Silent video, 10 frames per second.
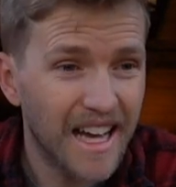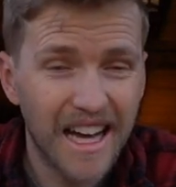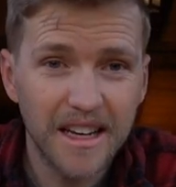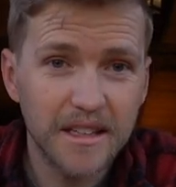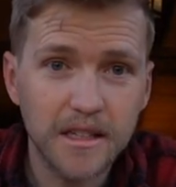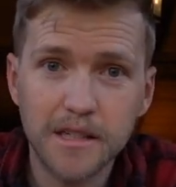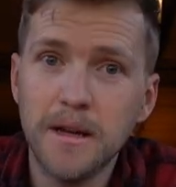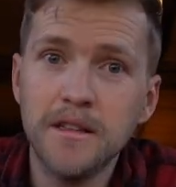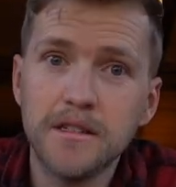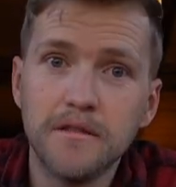And it's
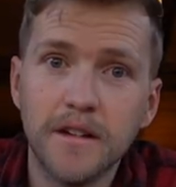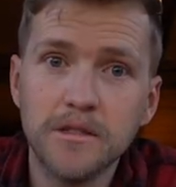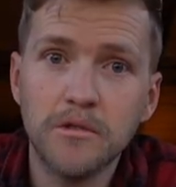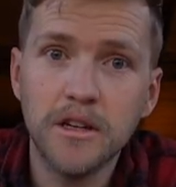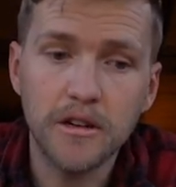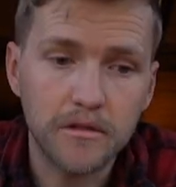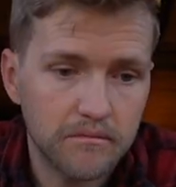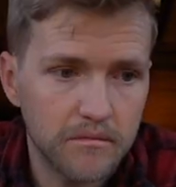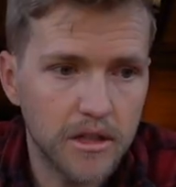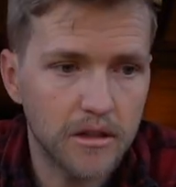expensive, as we know,
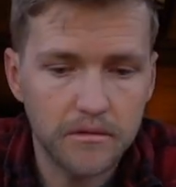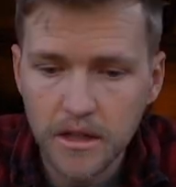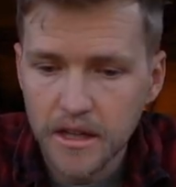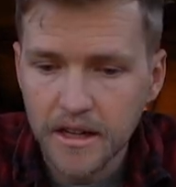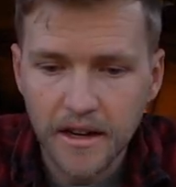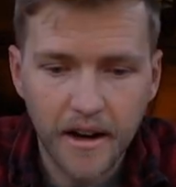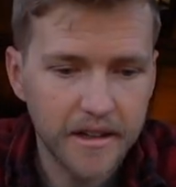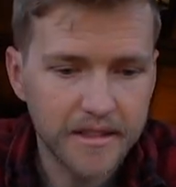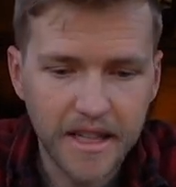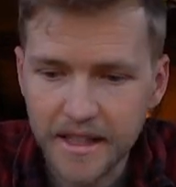you know,
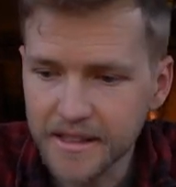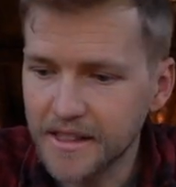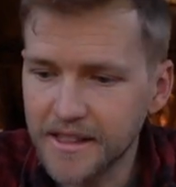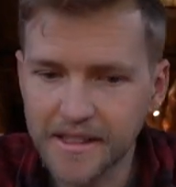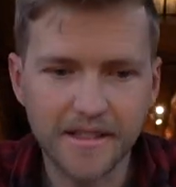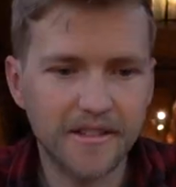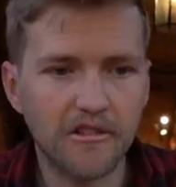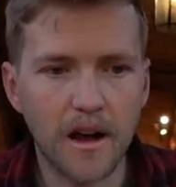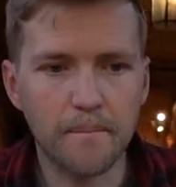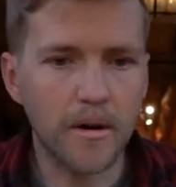ice axes,
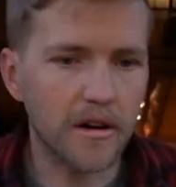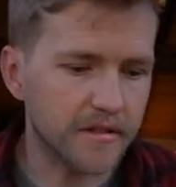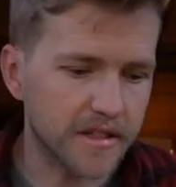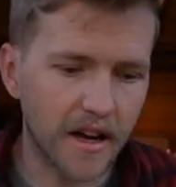crampons,